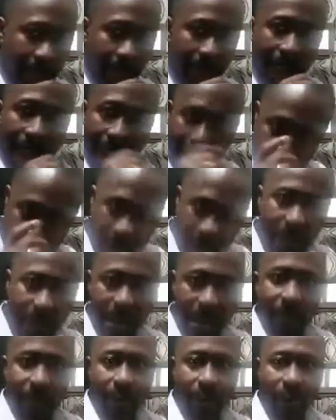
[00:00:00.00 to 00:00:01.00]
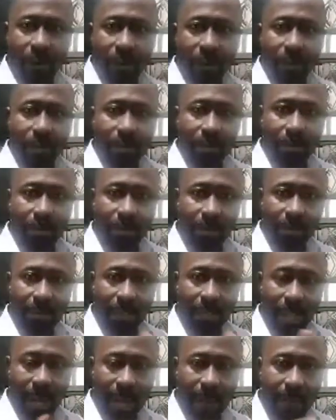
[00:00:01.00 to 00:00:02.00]
Heavy rainfall
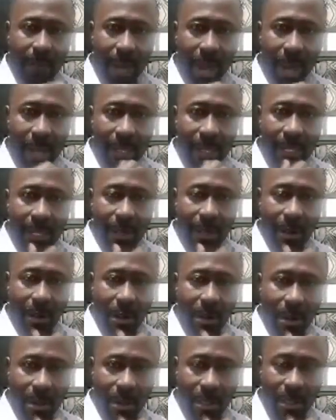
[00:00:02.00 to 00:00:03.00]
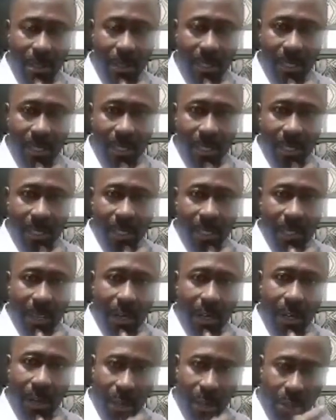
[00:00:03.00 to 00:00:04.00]
early August. A
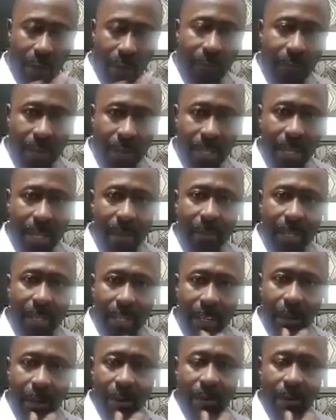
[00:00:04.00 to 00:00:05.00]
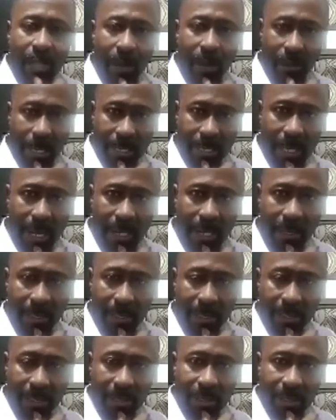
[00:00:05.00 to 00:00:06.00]
lot of Freetown been there underwater.
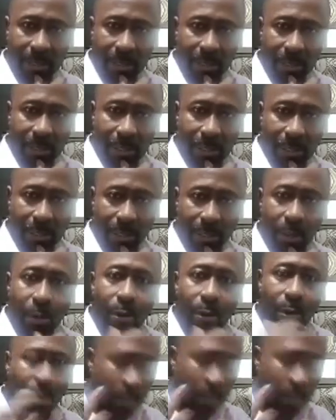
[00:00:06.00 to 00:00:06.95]
So